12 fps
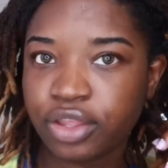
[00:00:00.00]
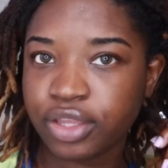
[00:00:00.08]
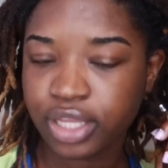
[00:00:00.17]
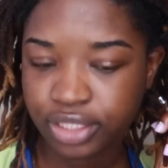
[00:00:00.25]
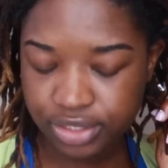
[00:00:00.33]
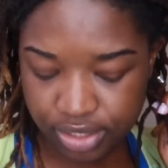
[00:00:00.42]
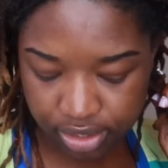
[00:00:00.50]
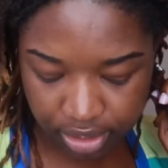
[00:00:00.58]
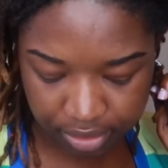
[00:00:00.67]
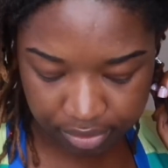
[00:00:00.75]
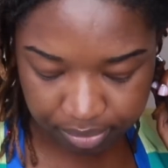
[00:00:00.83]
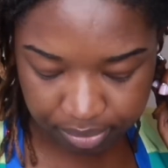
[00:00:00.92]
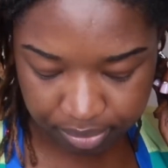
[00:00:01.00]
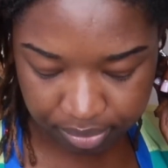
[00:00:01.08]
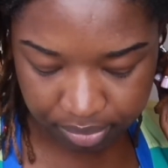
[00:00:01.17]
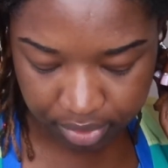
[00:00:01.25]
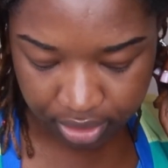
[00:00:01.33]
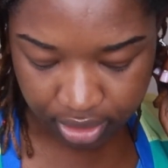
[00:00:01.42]
you guys, sorry.
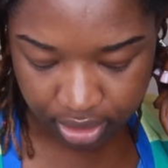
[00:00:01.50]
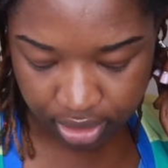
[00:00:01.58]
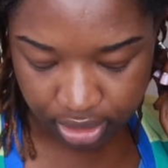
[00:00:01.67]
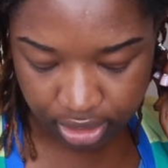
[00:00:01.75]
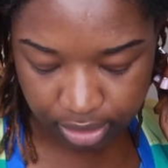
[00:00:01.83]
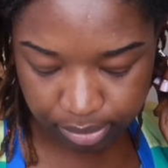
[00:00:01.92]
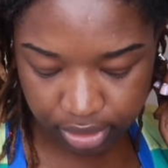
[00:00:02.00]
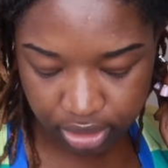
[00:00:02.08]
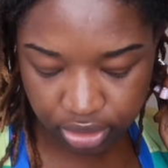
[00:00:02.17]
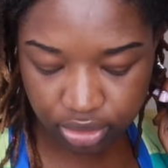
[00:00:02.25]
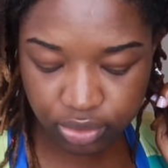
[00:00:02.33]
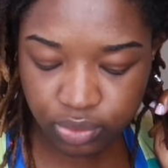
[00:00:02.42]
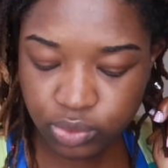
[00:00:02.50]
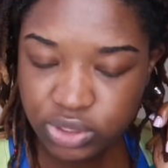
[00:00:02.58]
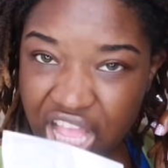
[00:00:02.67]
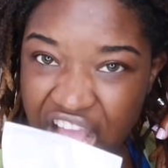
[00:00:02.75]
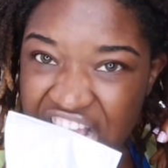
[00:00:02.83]
I'm gonna use